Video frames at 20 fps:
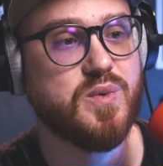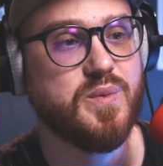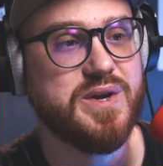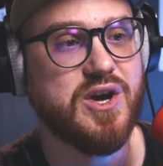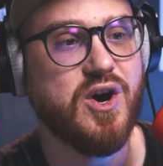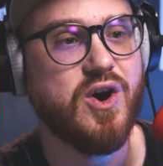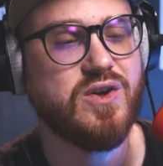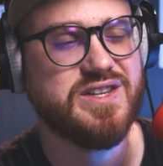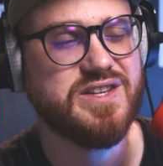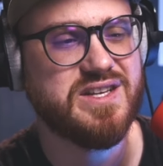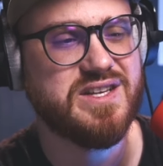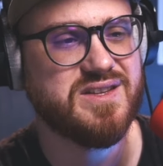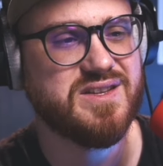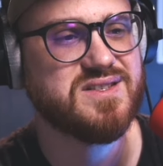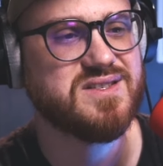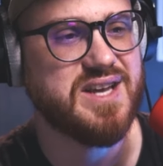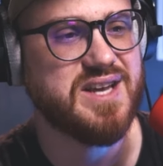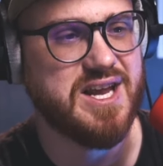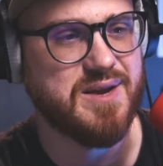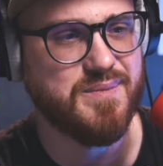we all need the
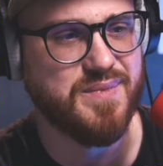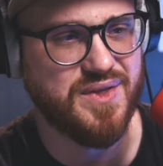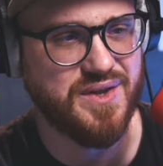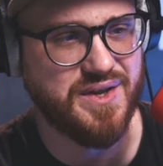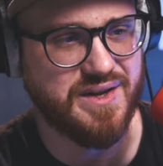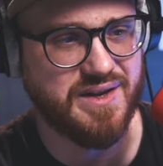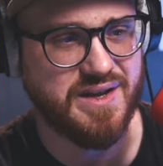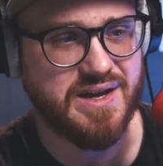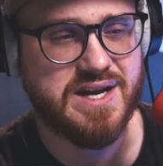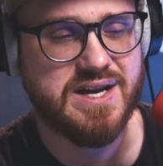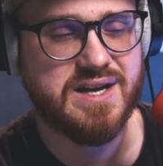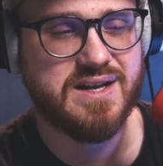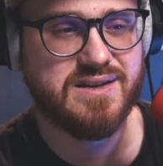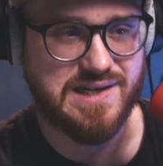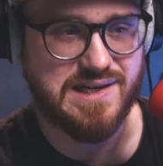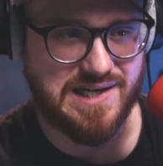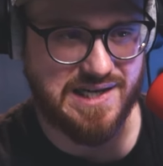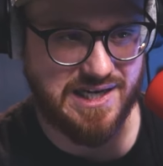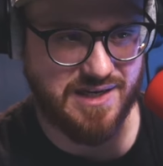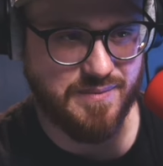same thing
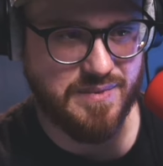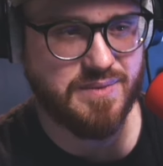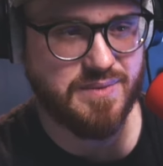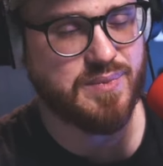time,